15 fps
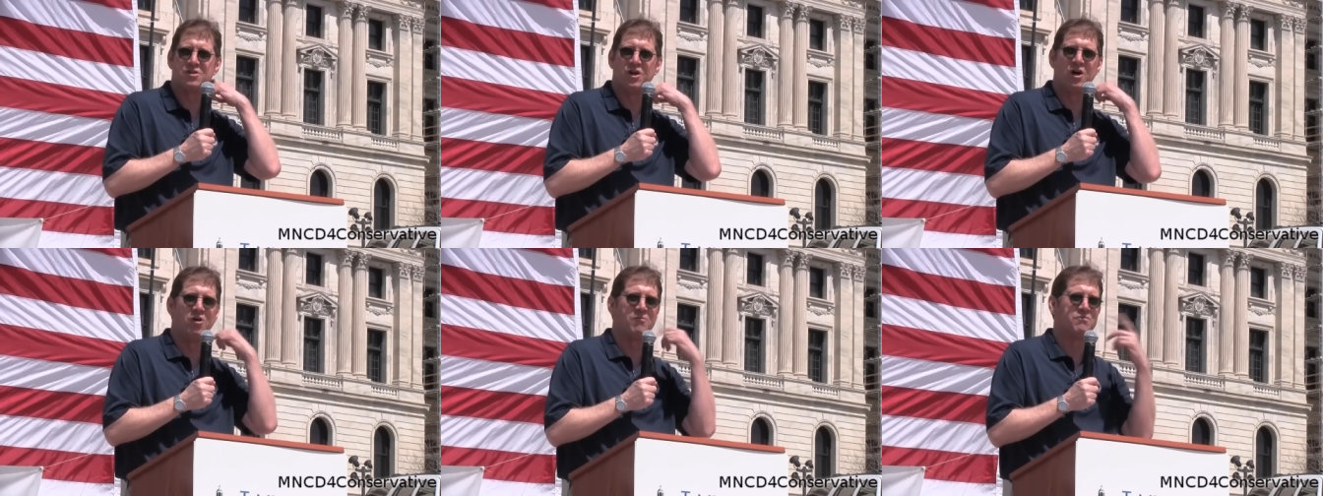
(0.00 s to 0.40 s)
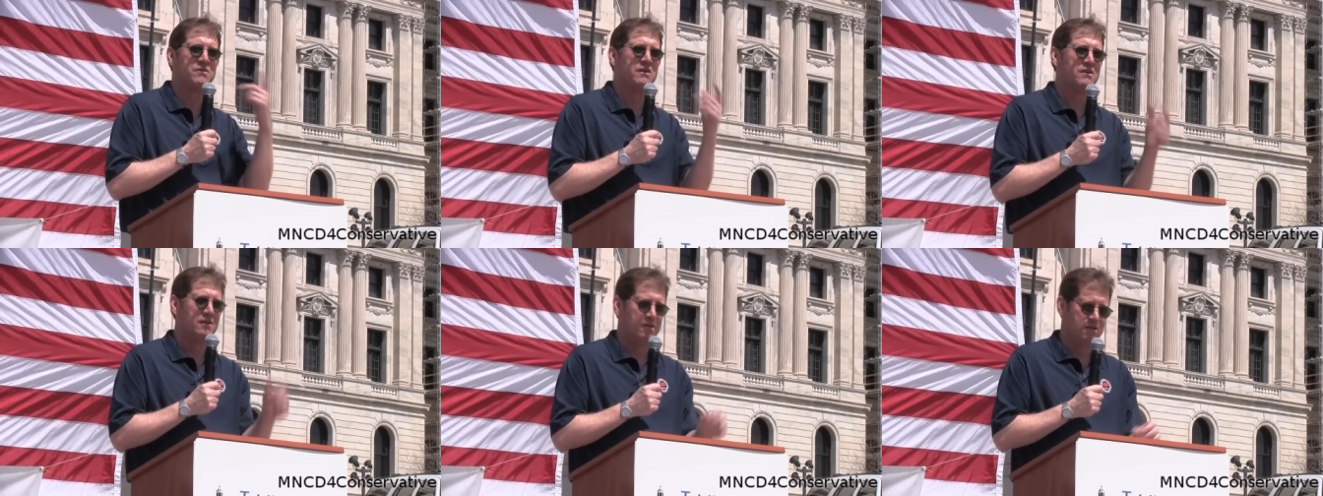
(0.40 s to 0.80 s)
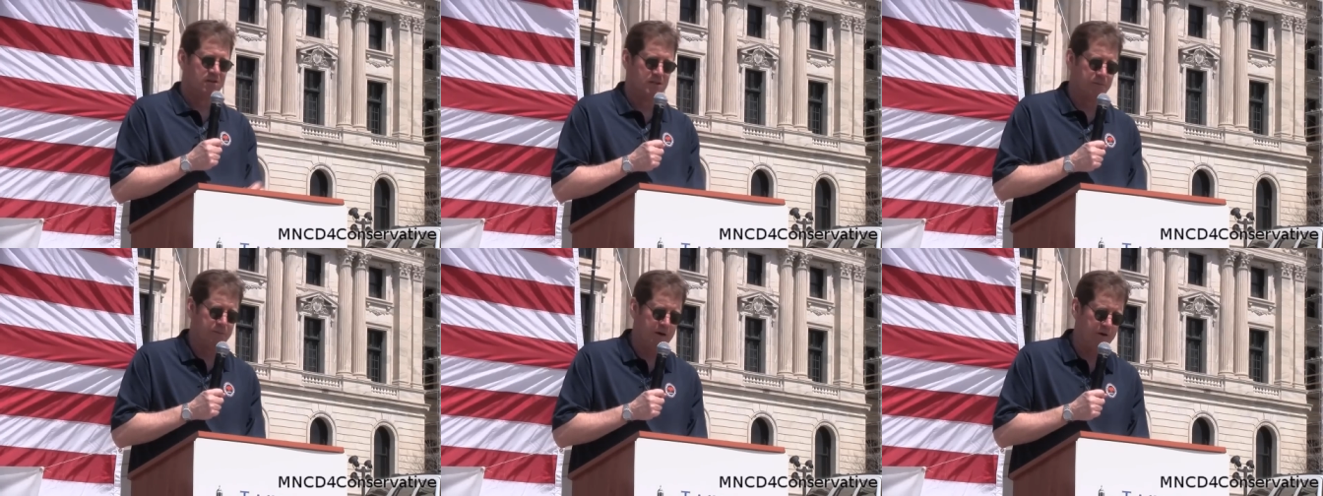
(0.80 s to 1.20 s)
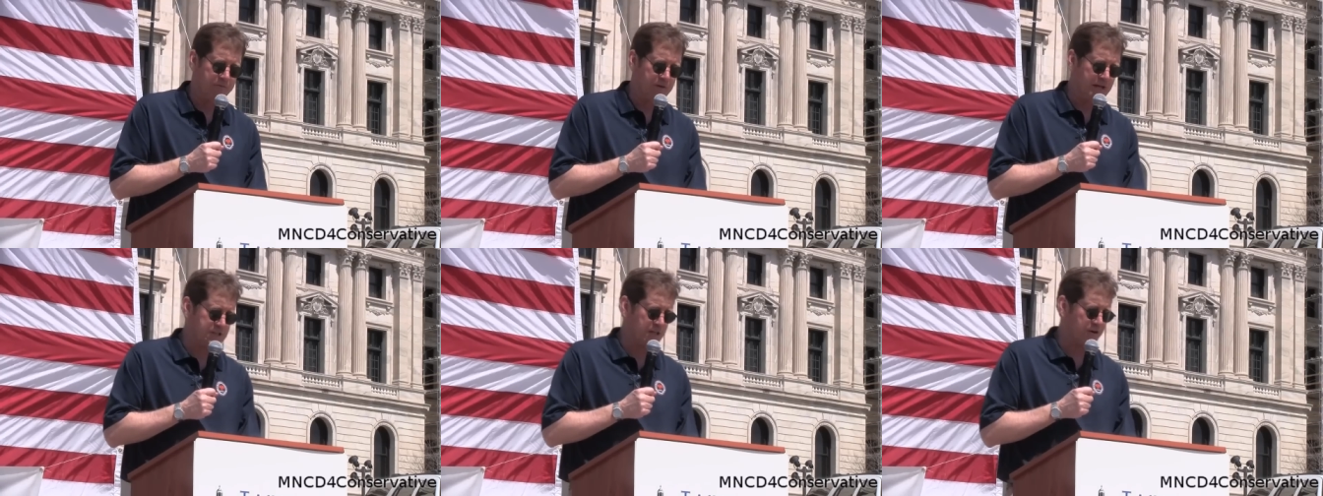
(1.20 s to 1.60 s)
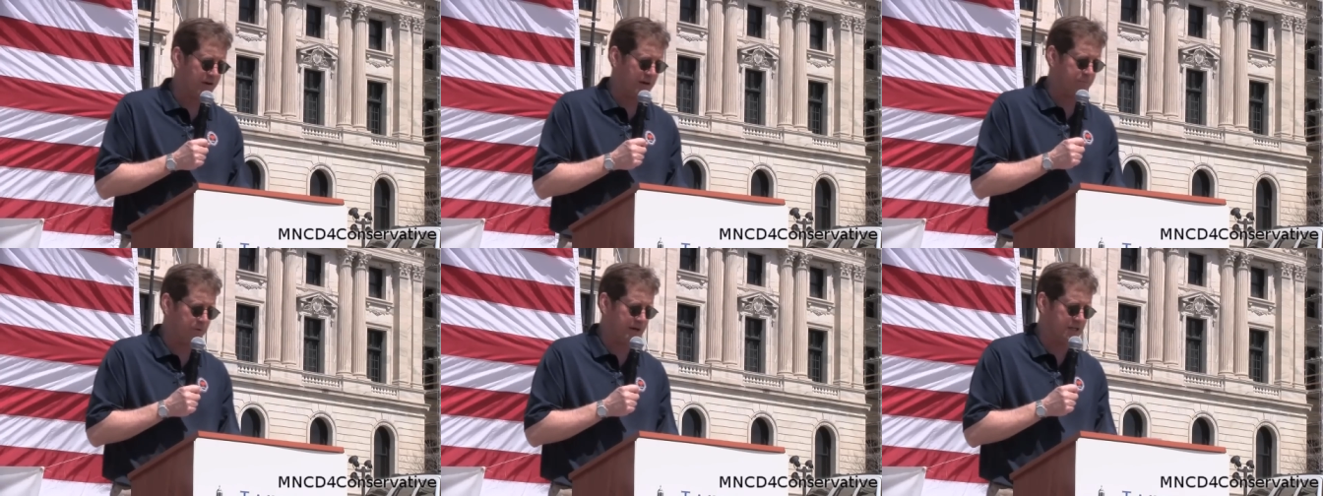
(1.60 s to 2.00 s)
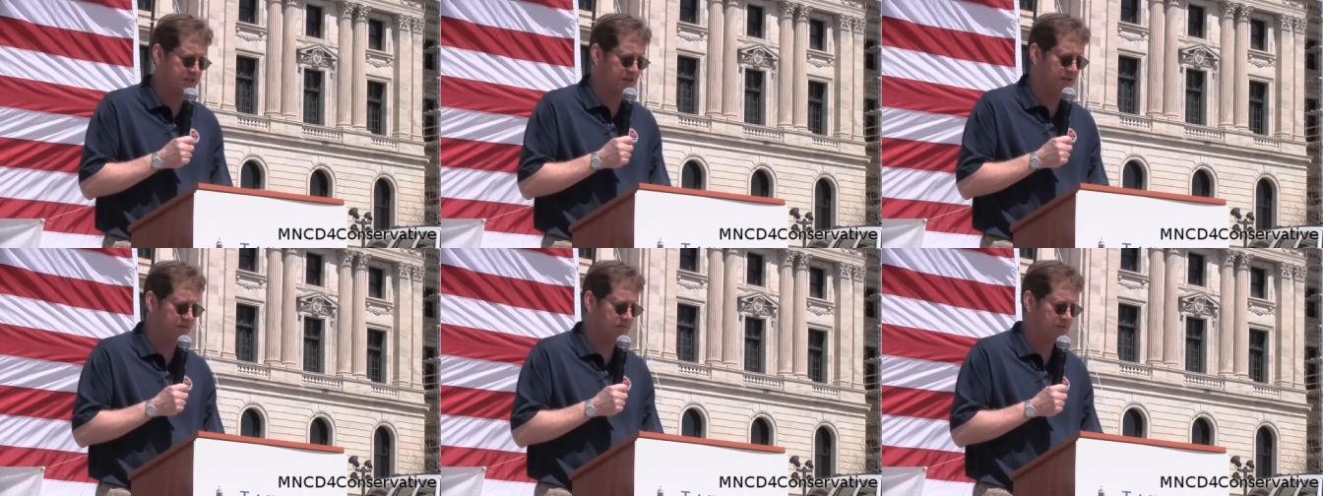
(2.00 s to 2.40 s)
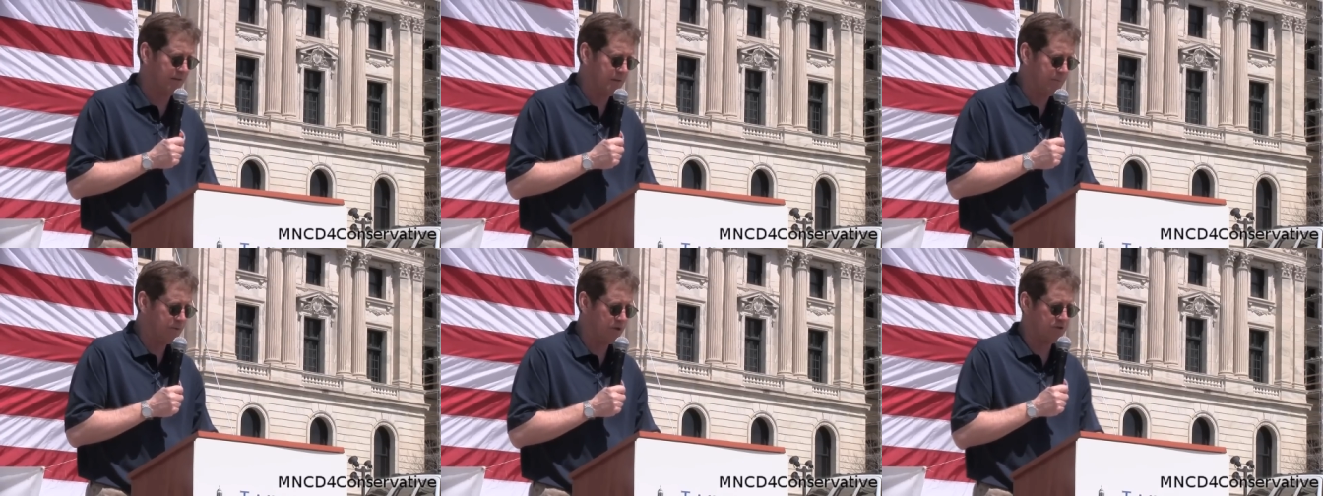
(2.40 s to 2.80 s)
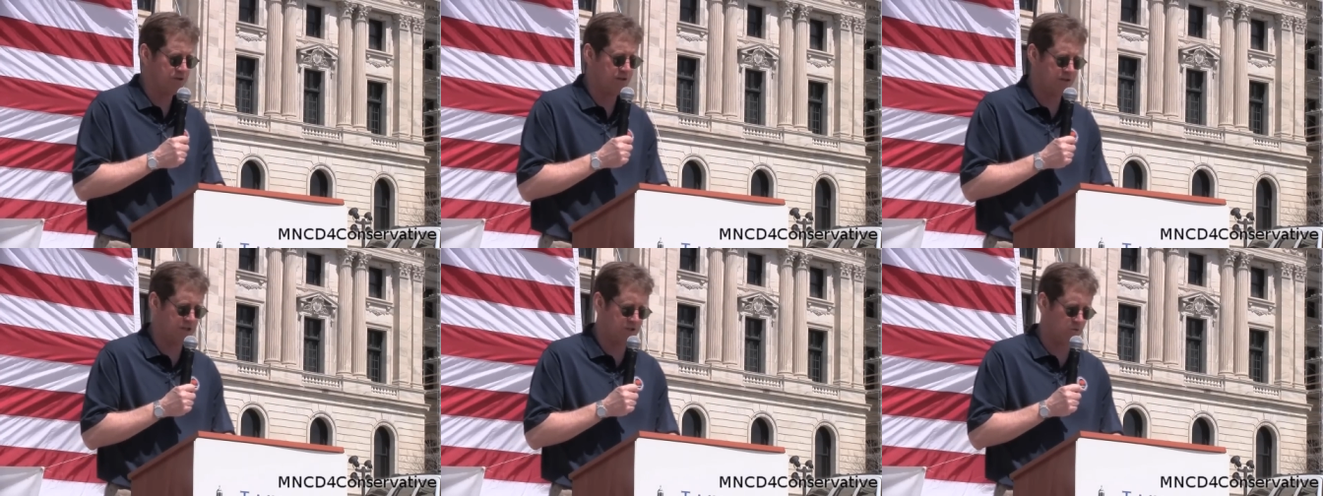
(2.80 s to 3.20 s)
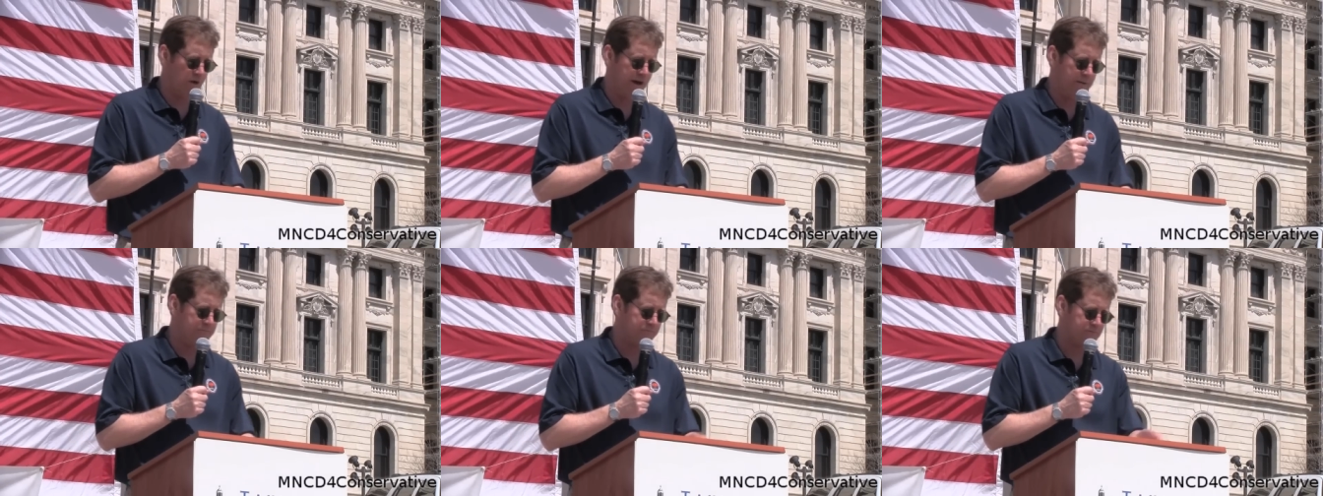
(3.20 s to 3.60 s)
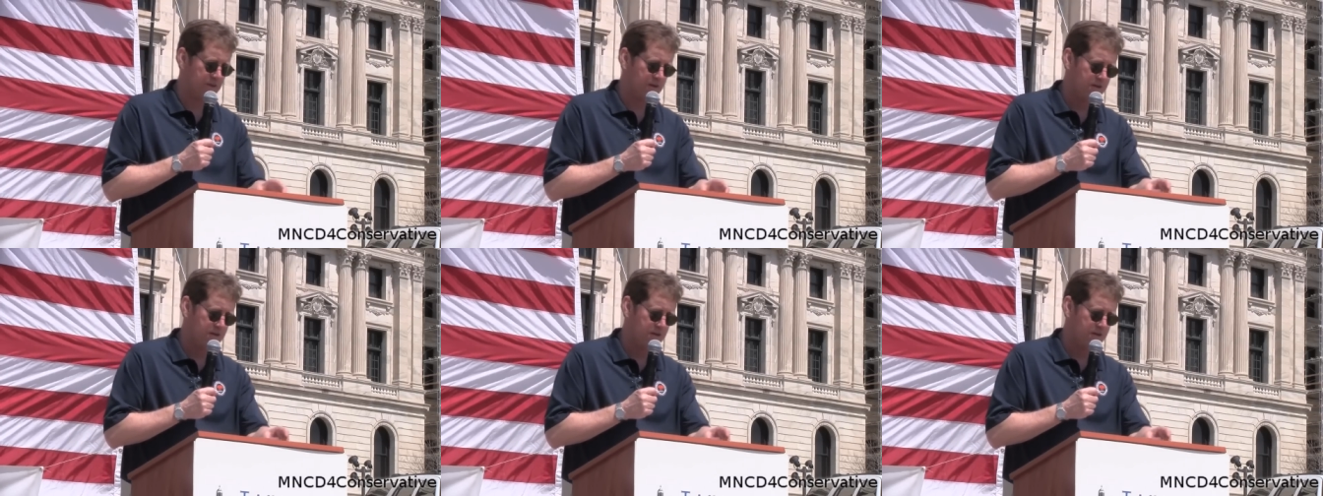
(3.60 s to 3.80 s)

You know, to paraphrase a great president, let me put it to you this way.